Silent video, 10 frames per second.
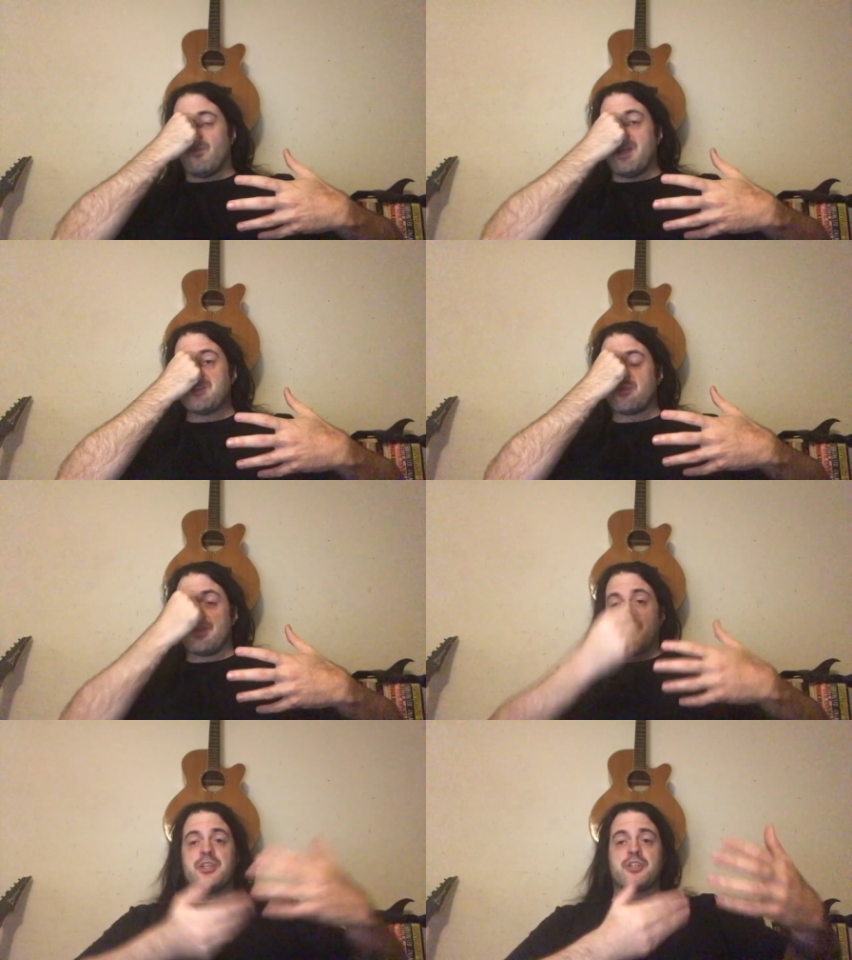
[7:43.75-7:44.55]
race
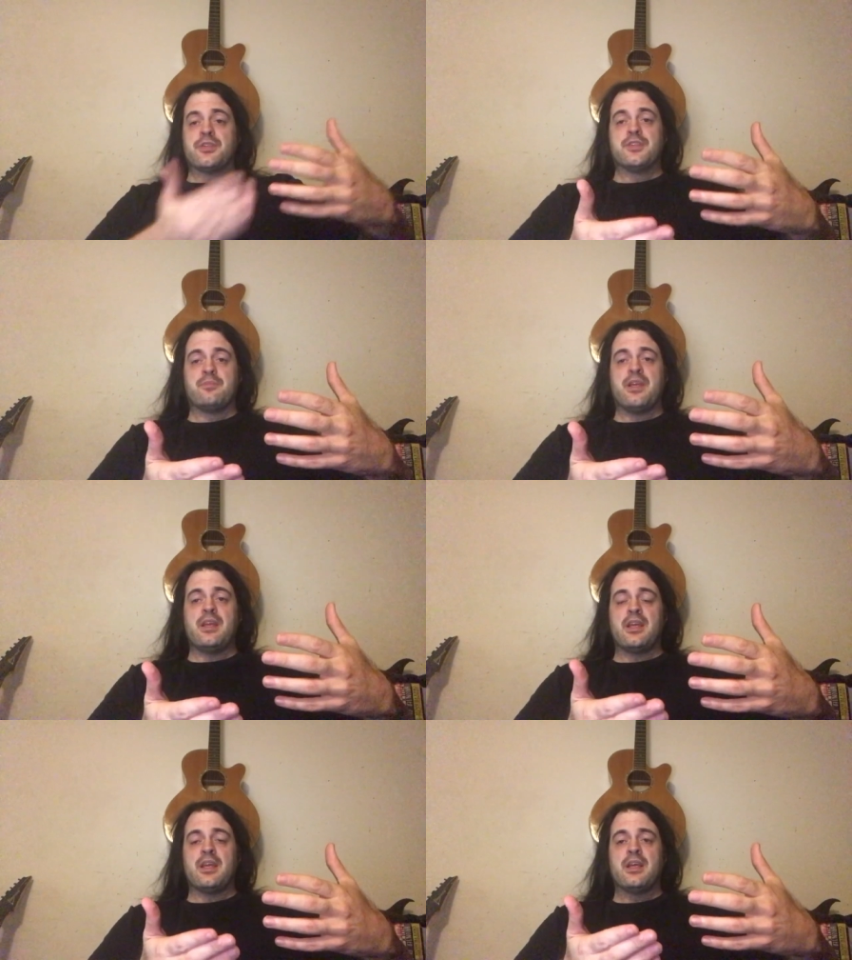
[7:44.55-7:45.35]
relations
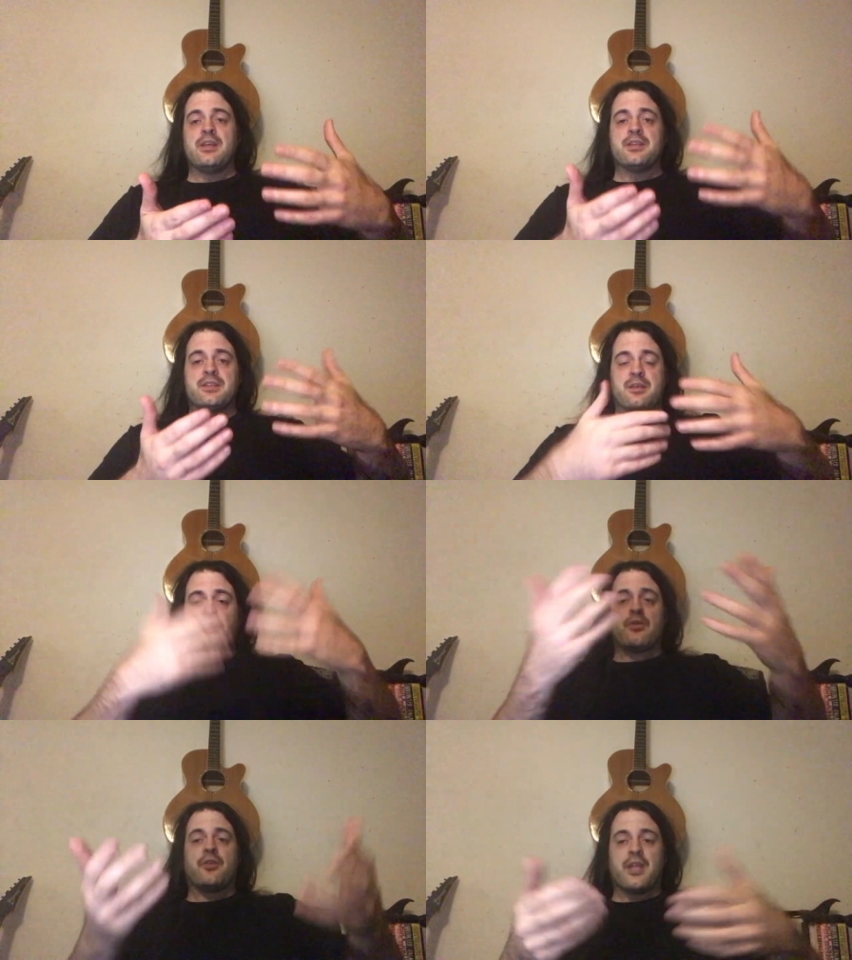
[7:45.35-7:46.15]
being
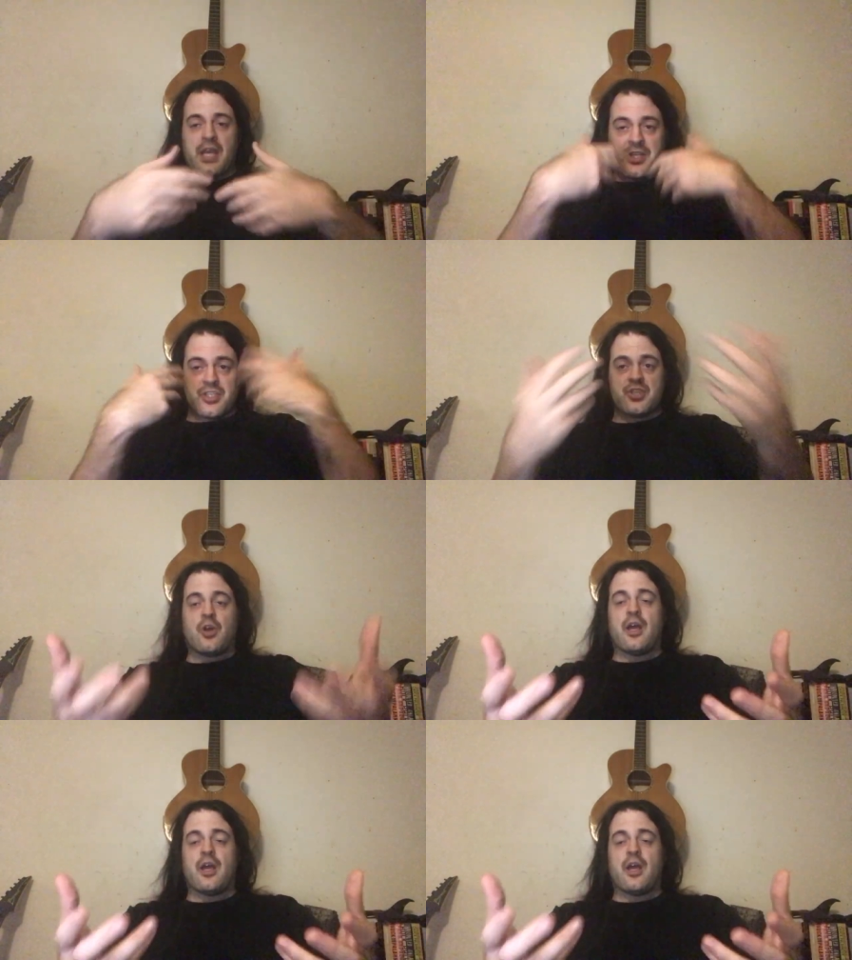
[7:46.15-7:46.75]
similarly a so,